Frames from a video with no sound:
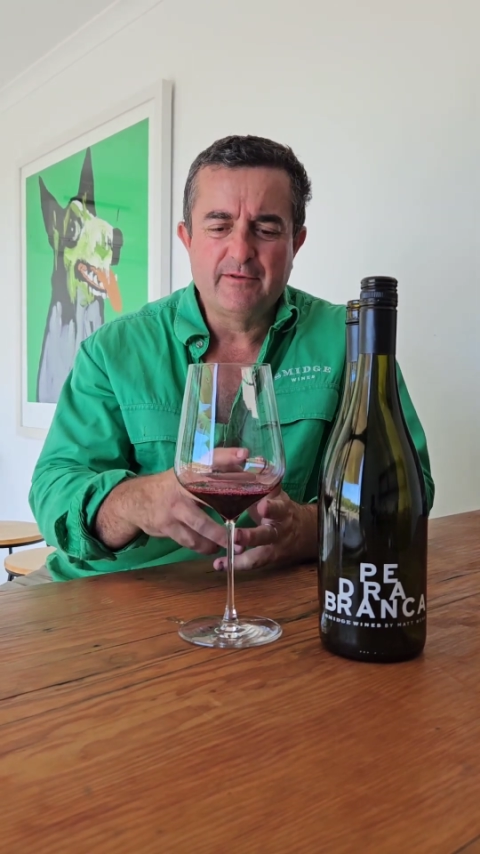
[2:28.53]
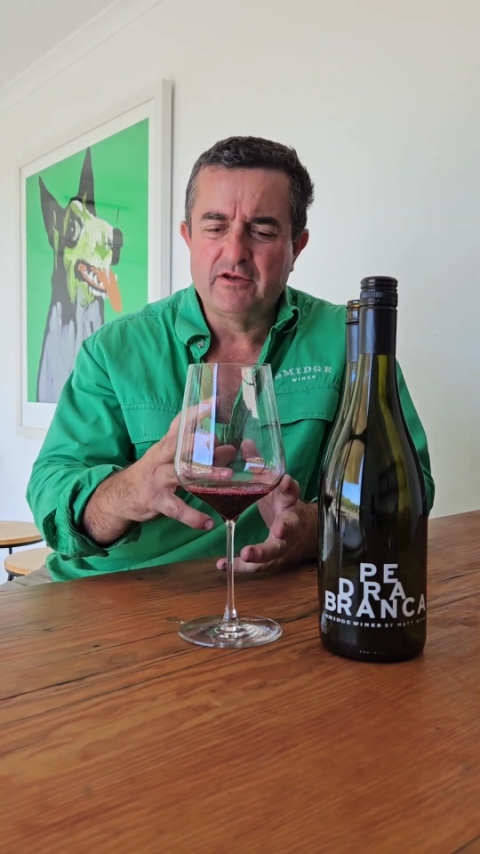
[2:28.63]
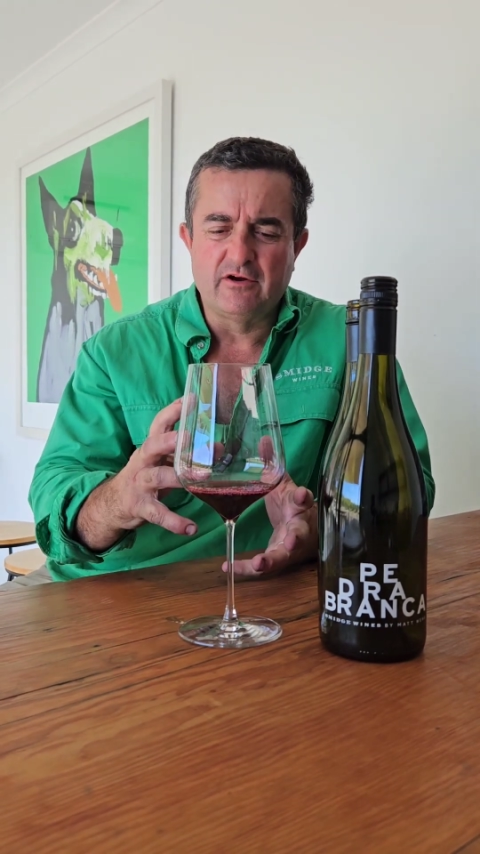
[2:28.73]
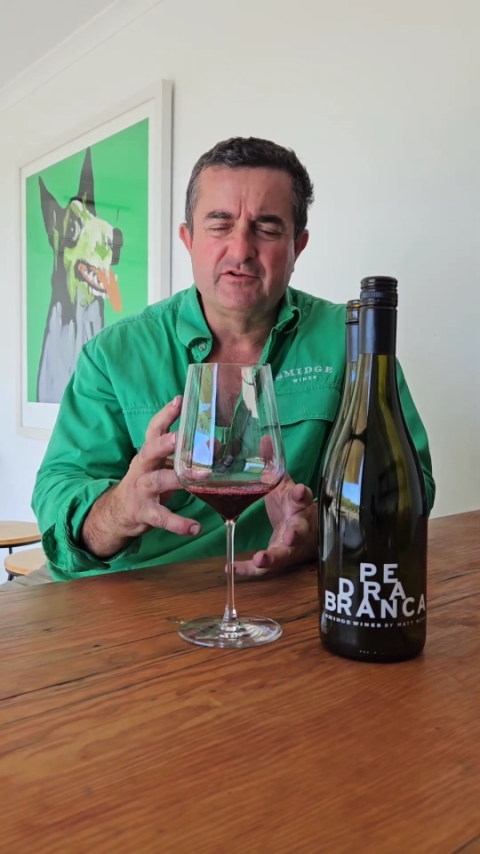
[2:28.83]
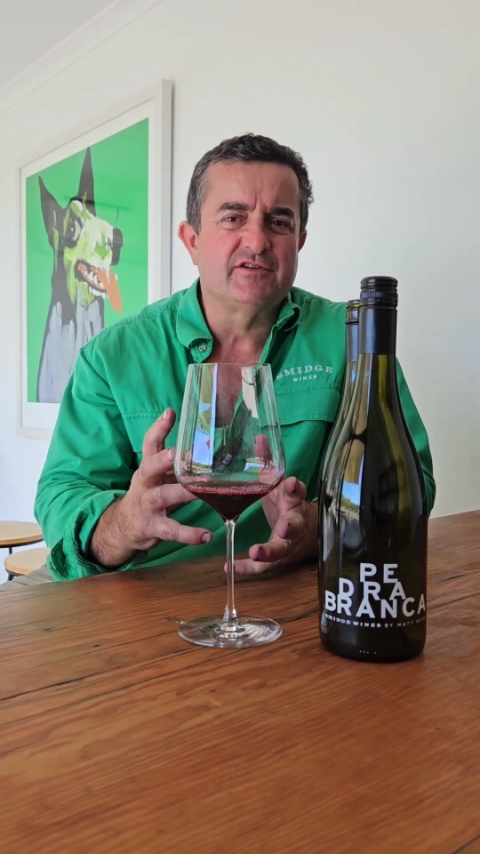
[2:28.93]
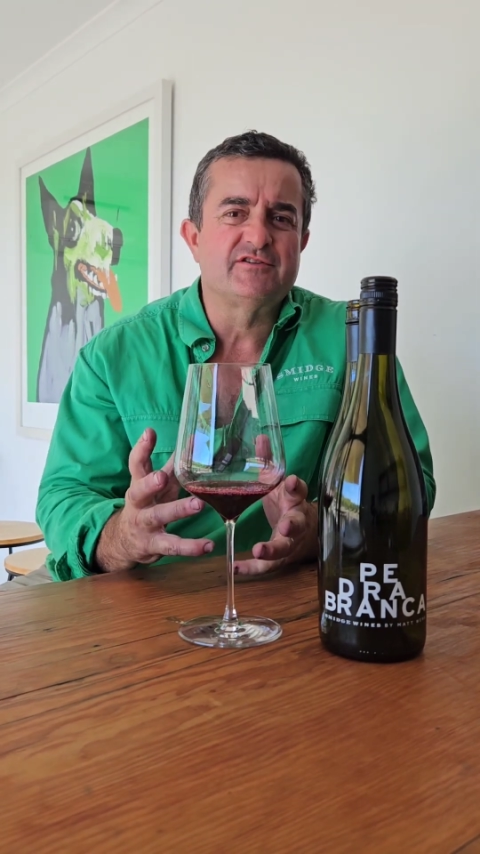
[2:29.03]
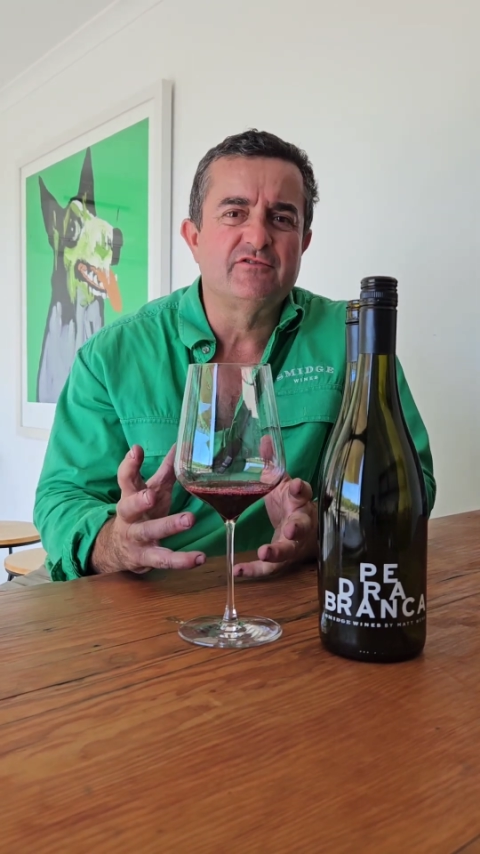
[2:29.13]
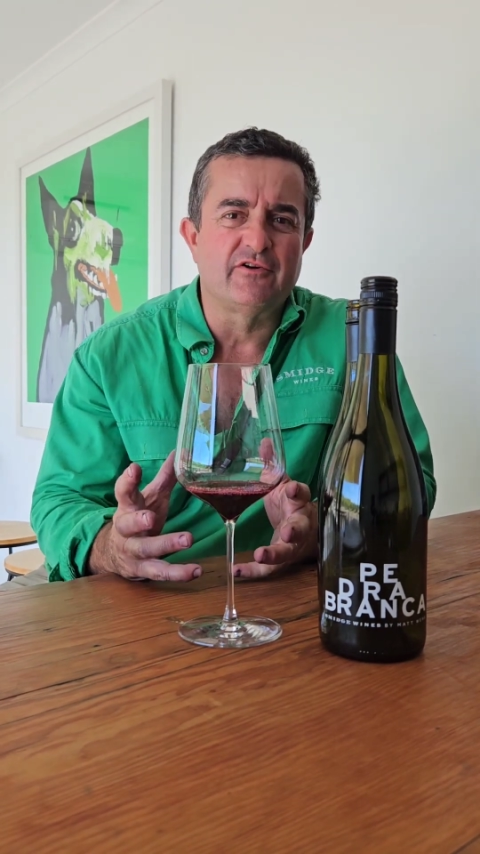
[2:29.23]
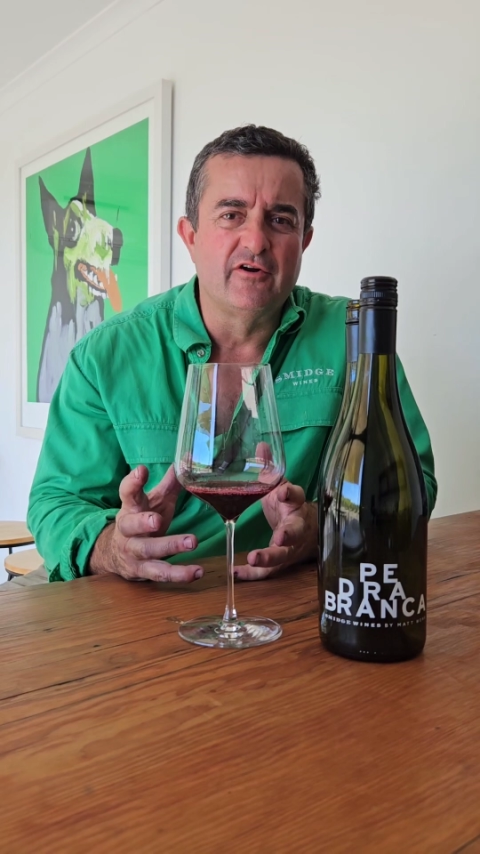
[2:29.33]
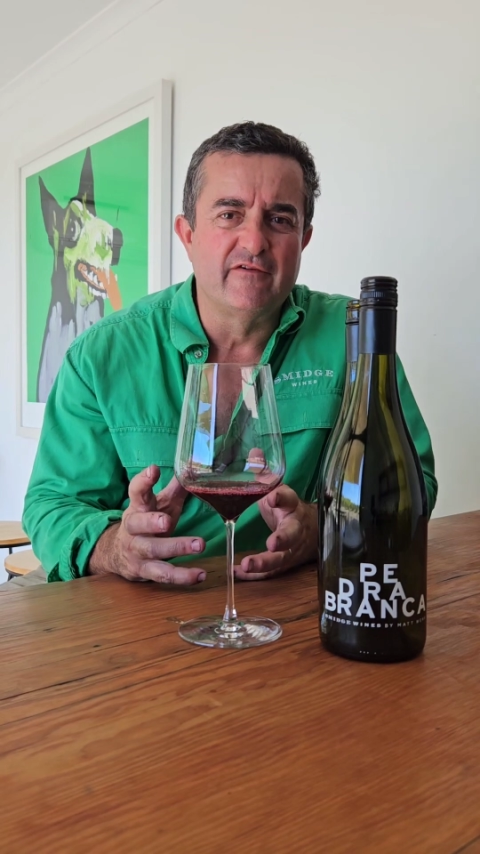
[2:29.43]
When the nose,
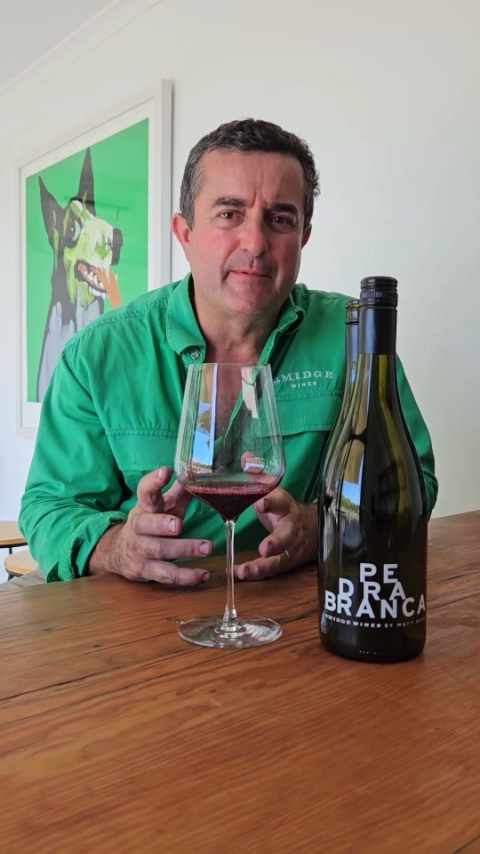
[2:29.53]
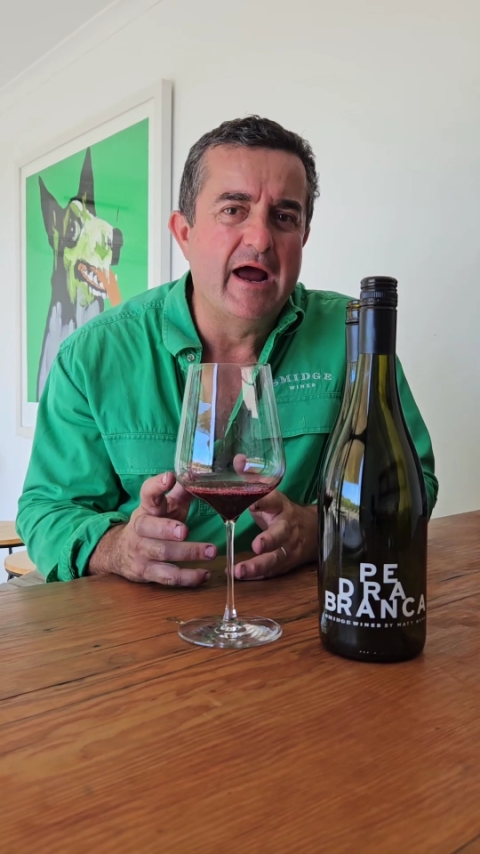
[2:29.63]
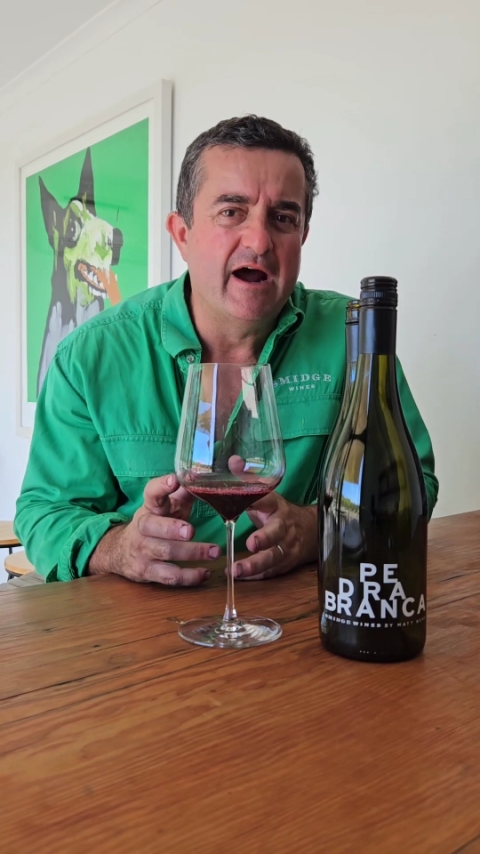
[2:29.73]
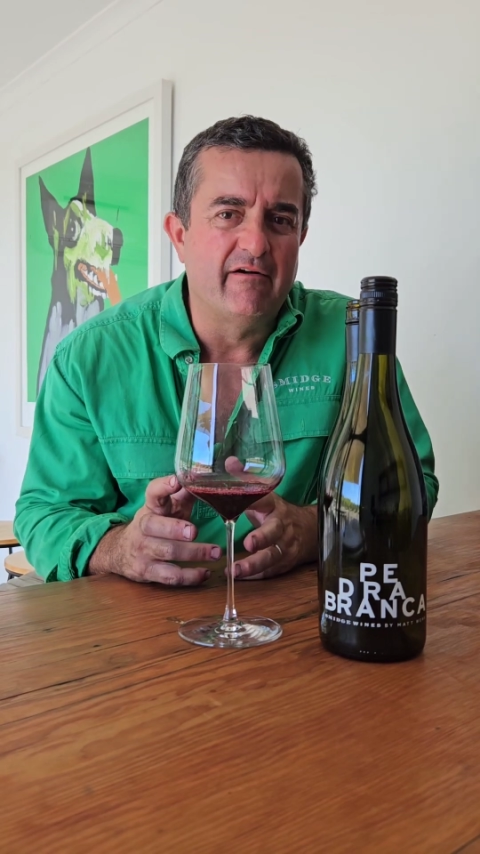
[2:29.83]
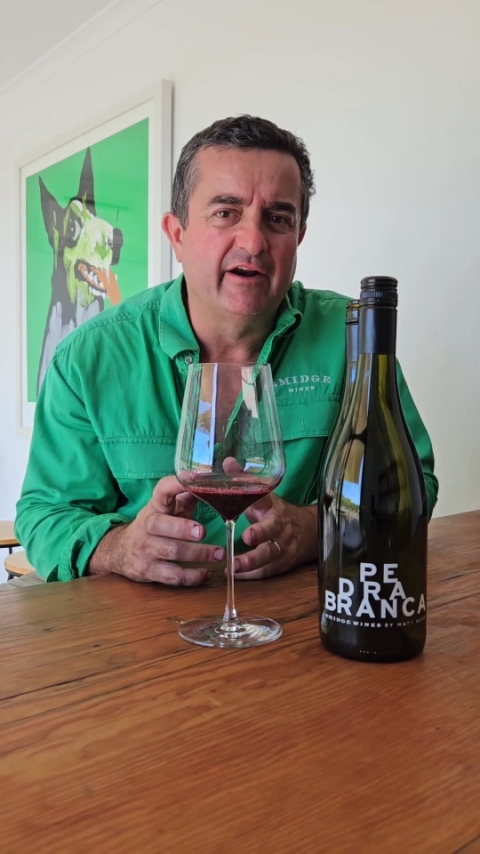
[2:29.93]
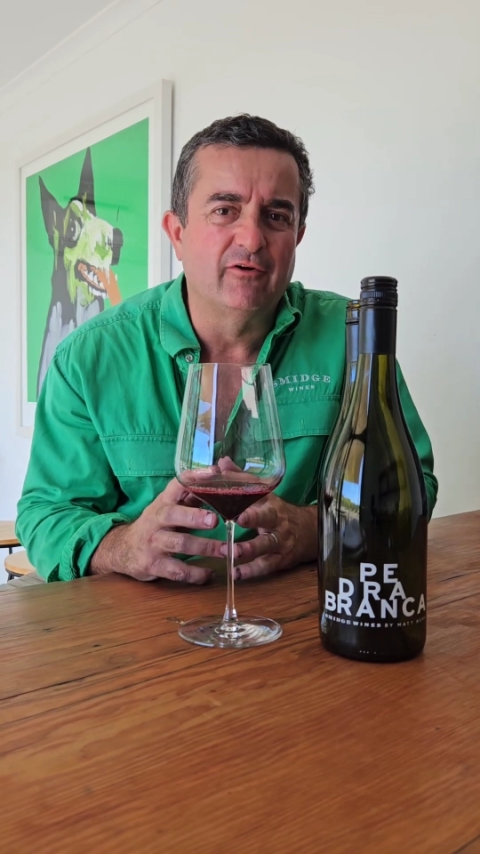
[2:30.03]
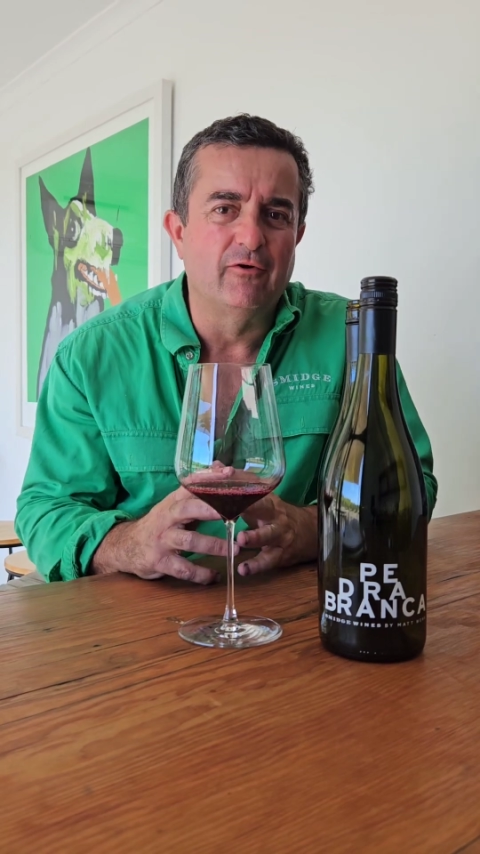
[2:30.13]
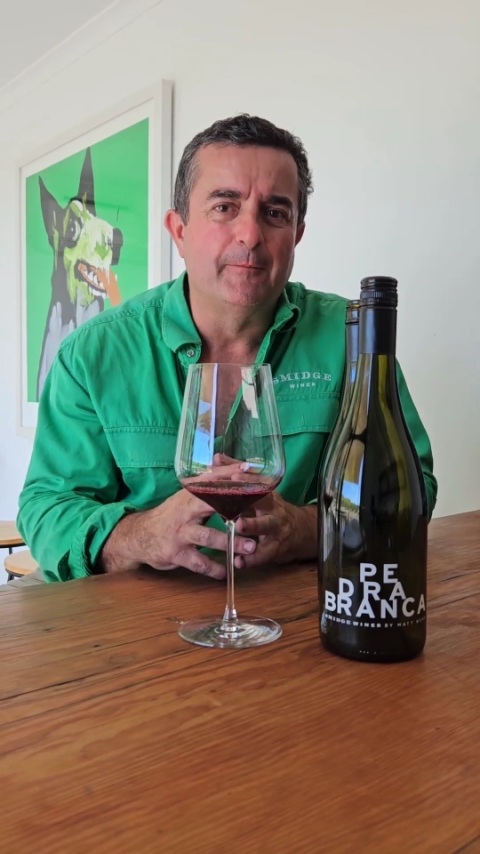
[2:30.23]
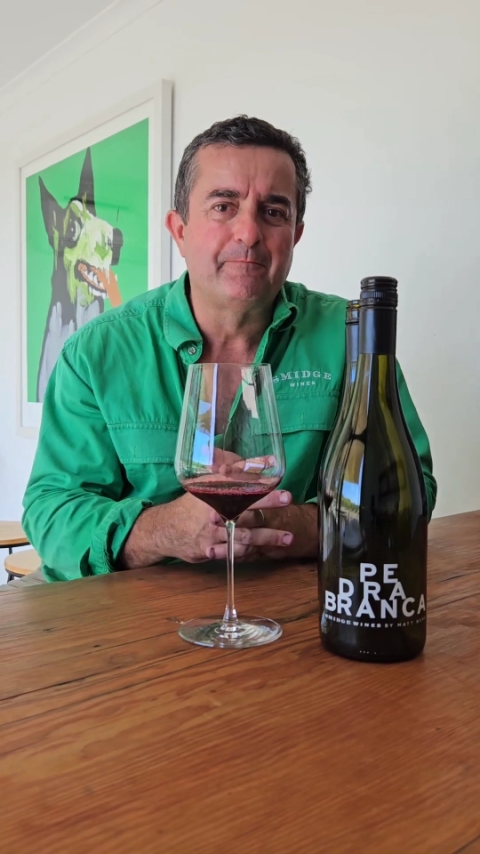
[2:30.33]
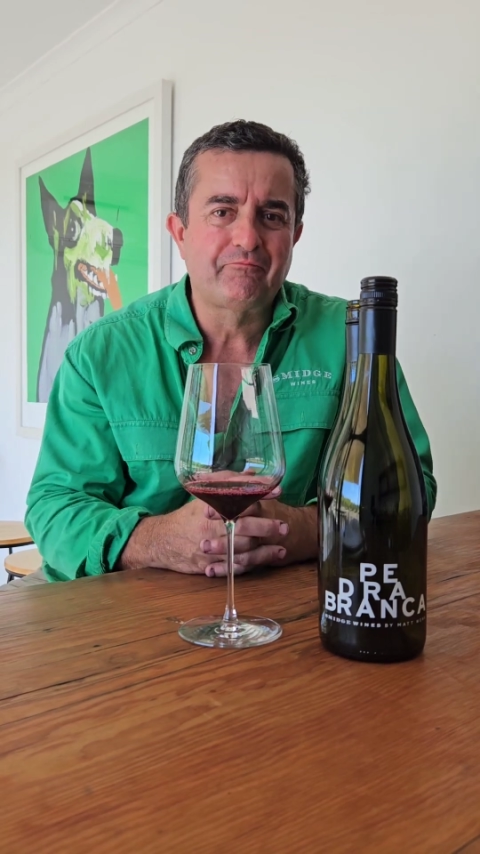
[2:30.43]
it's not
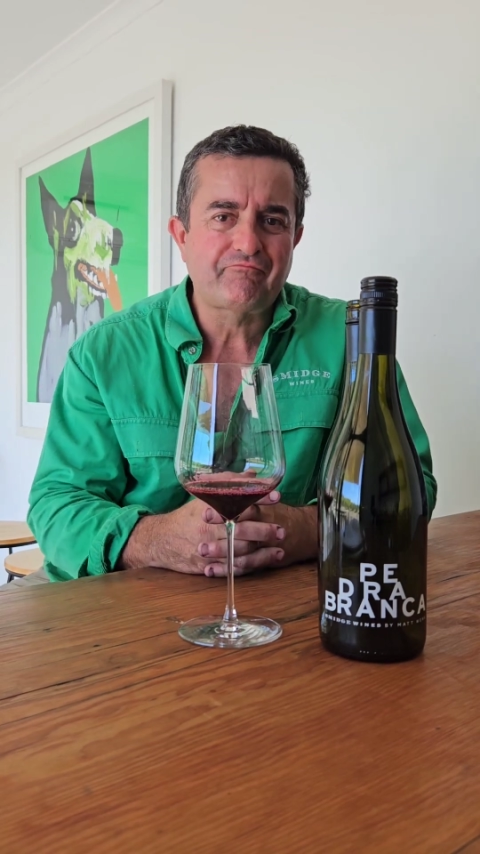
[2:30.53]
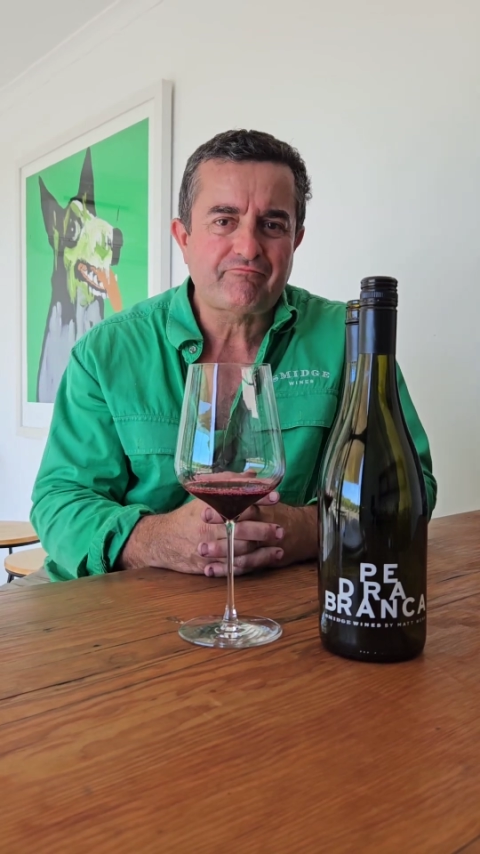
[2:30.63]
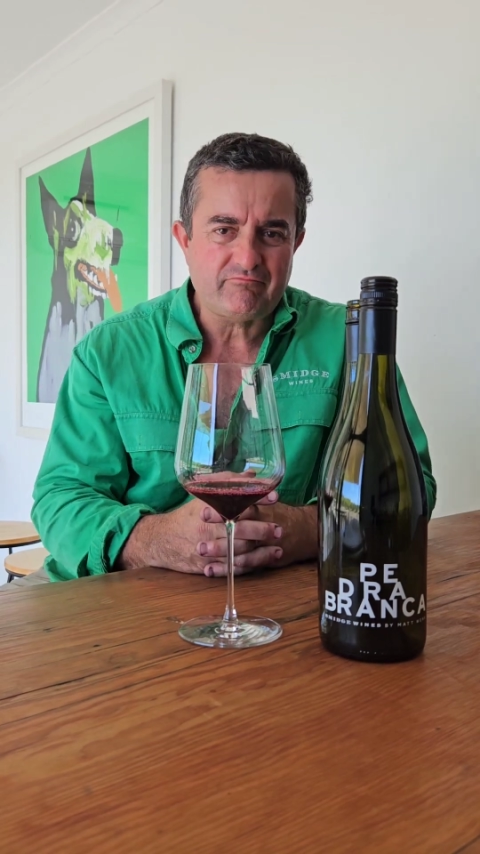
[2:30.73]
overpowering or